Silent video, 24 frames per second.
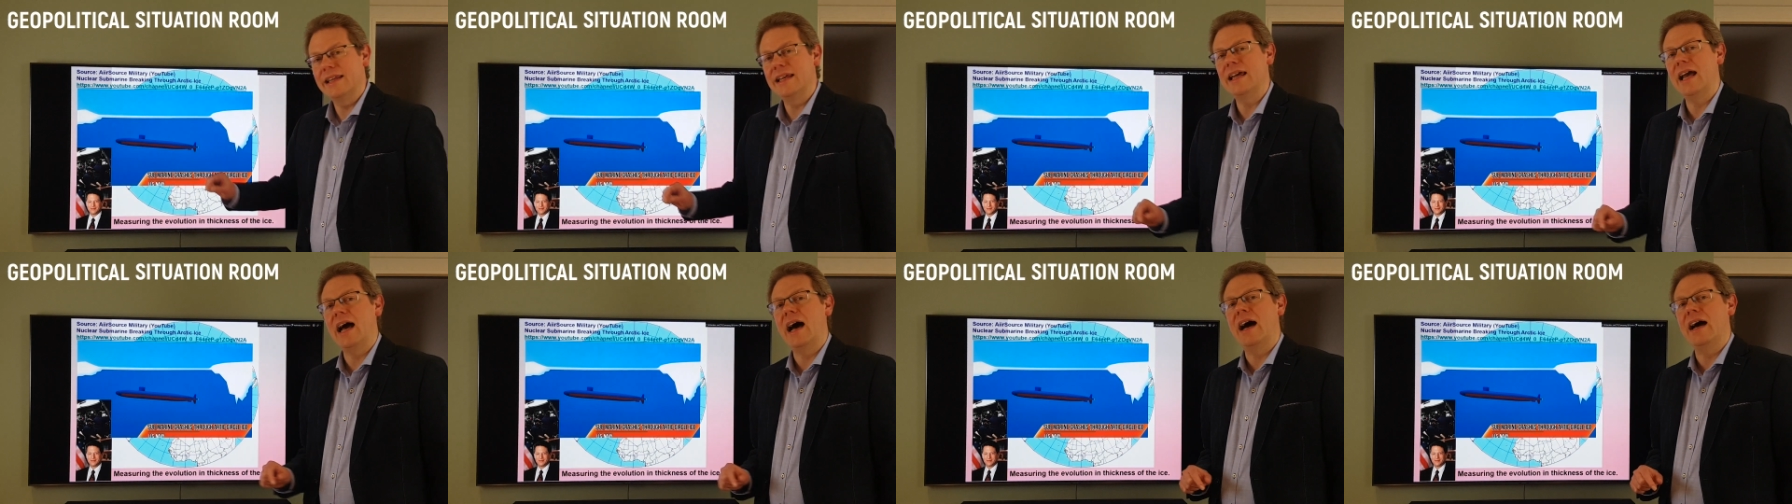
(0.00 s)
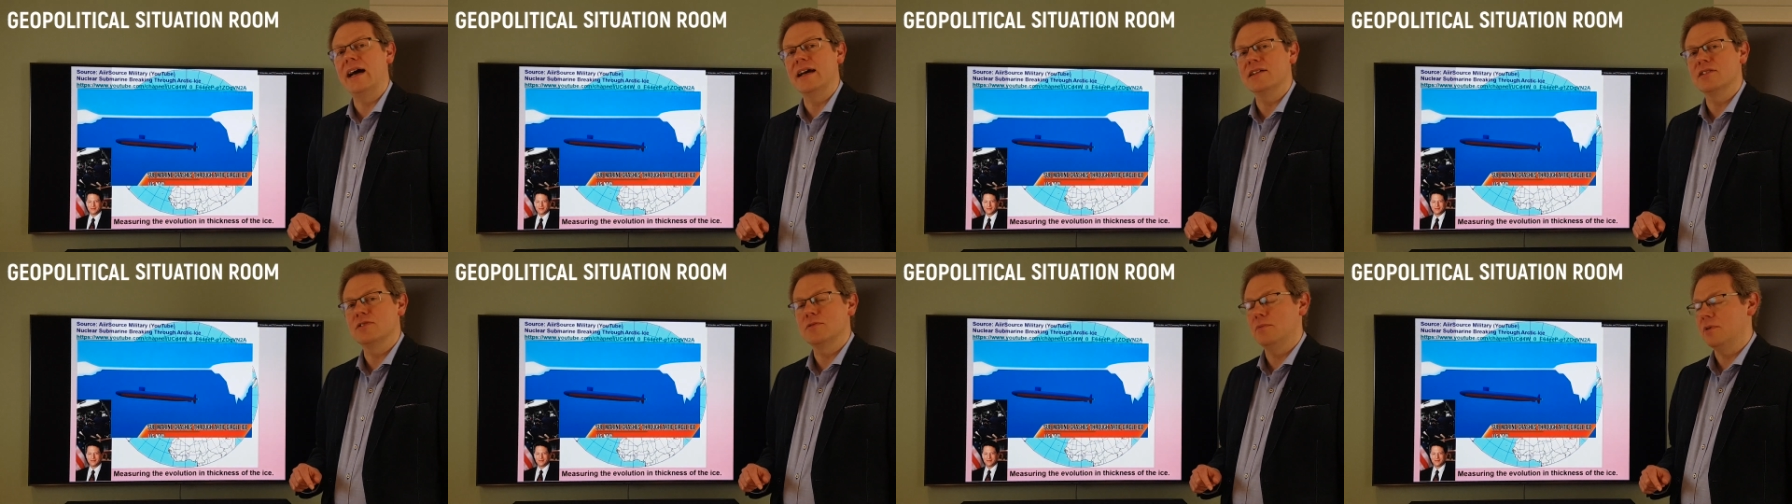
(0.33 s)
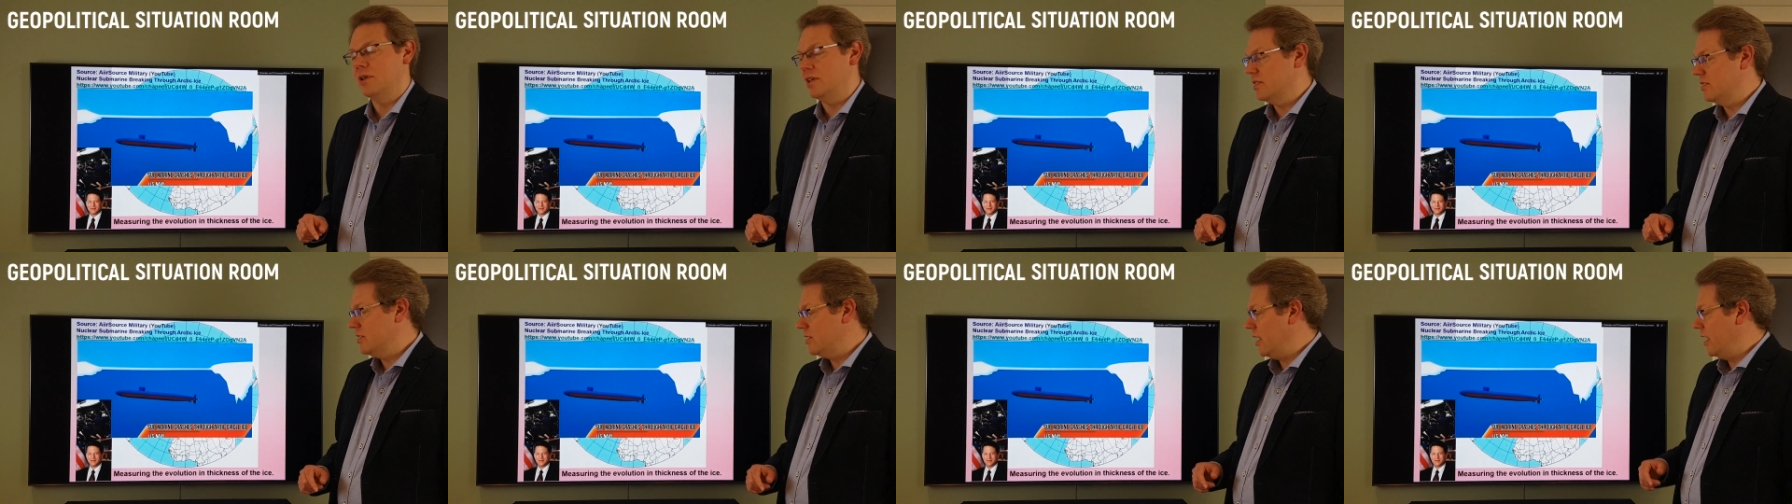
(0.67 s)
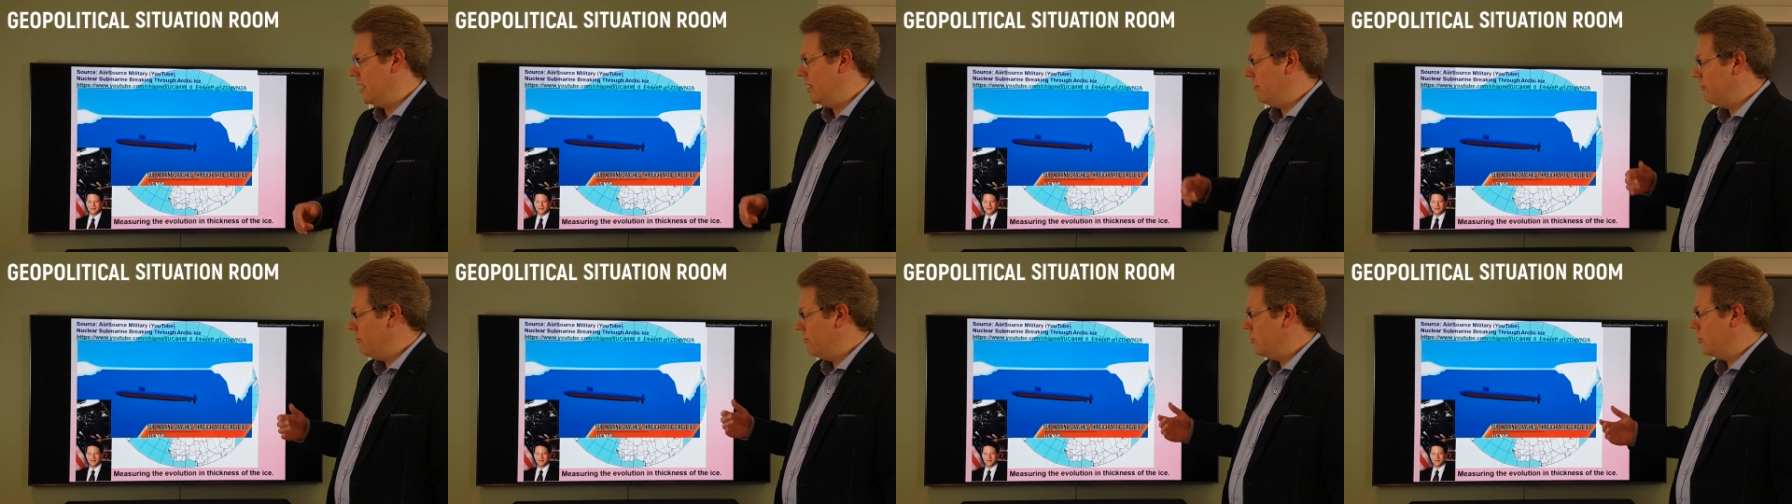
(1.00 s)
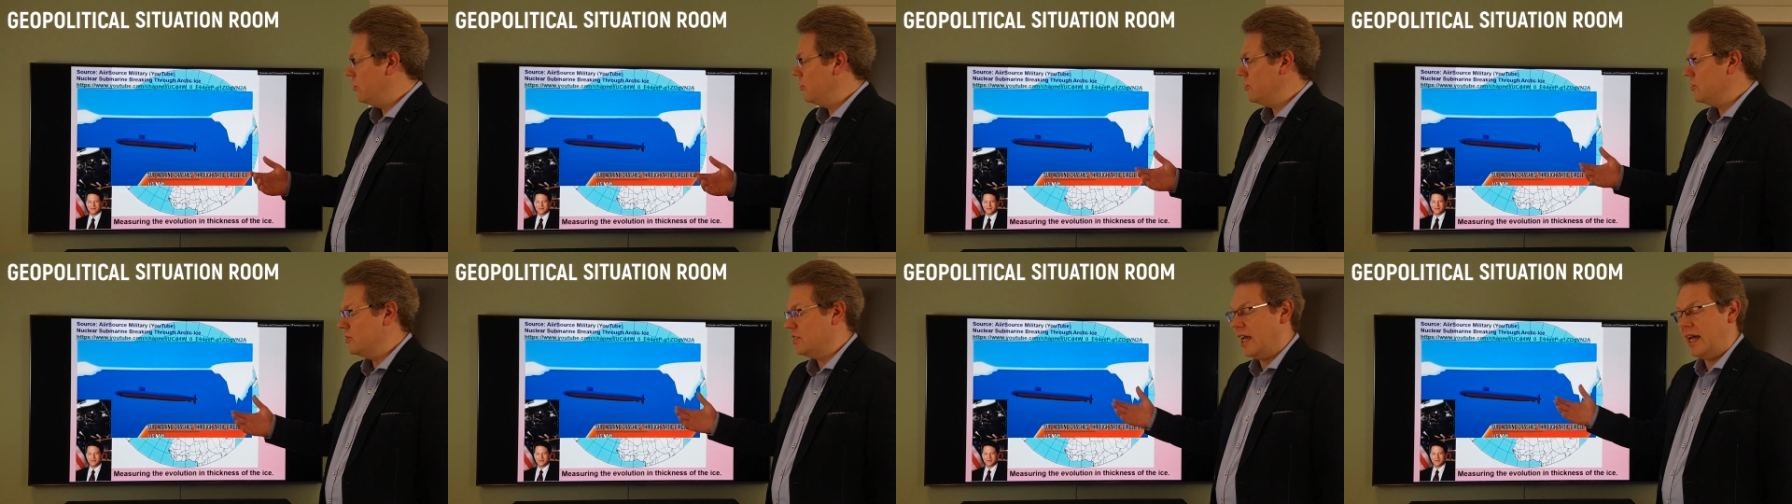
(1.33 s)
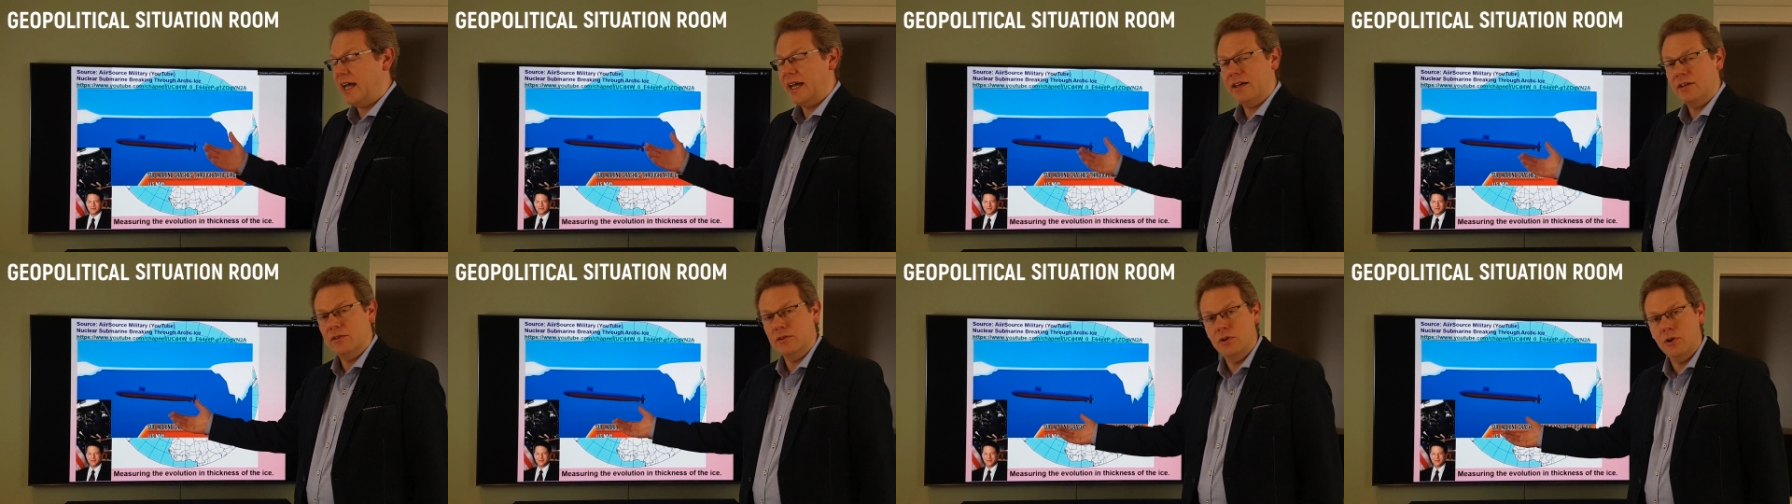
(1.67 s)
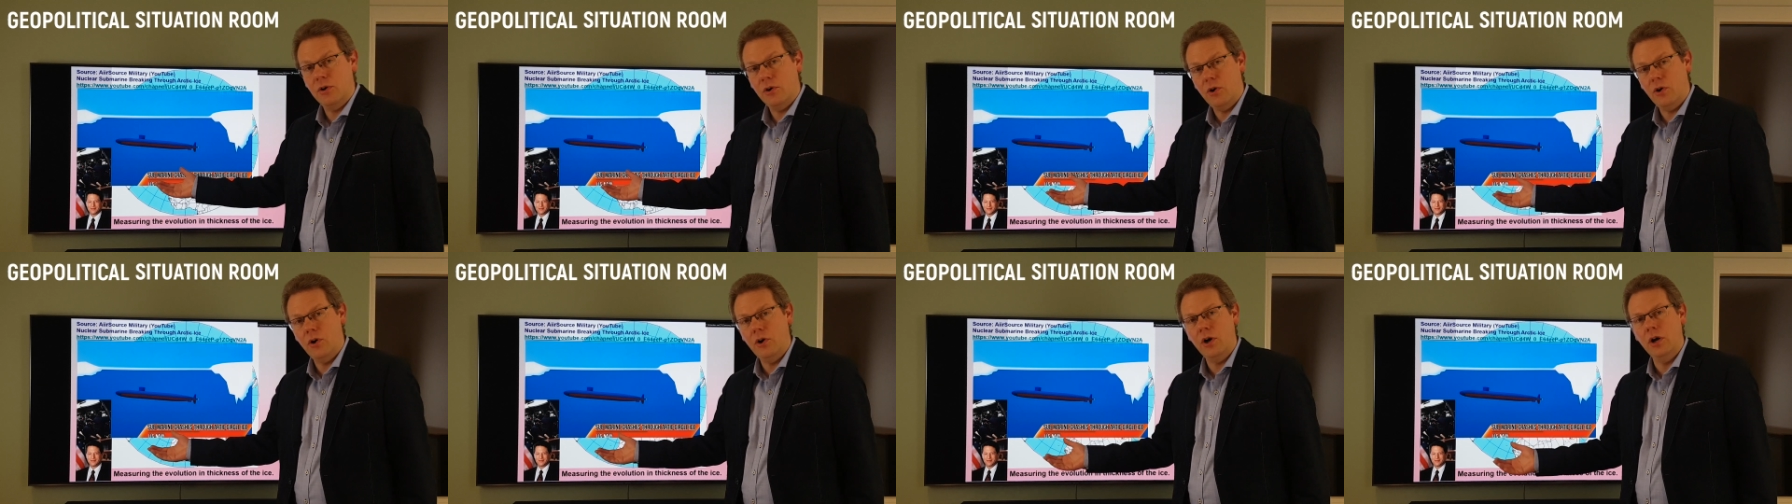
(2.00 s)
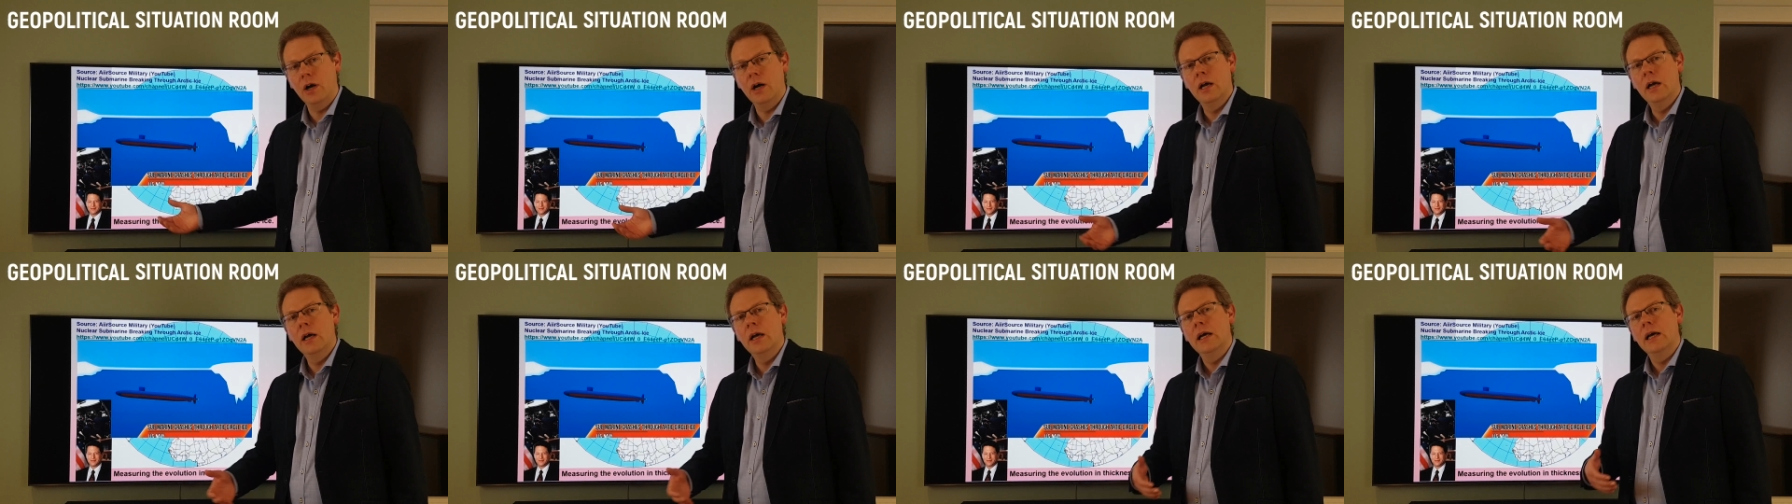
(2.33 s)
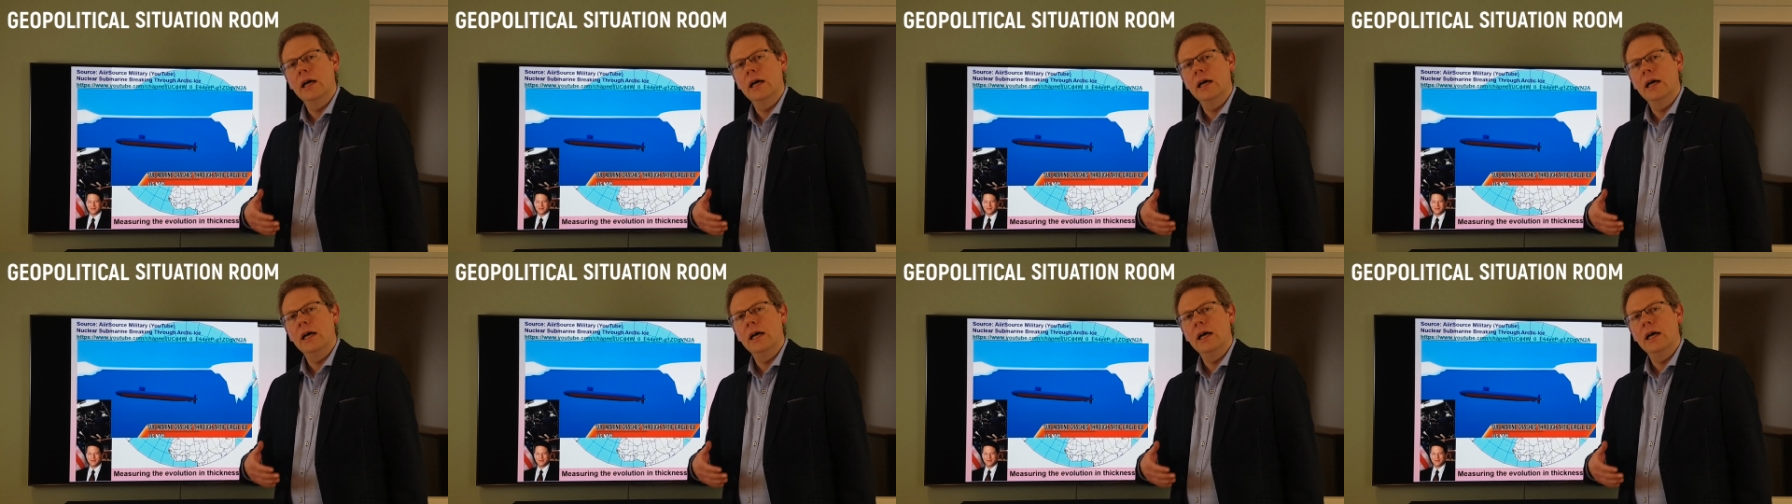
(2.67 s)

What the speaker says: the ice was. And of course, Al Gore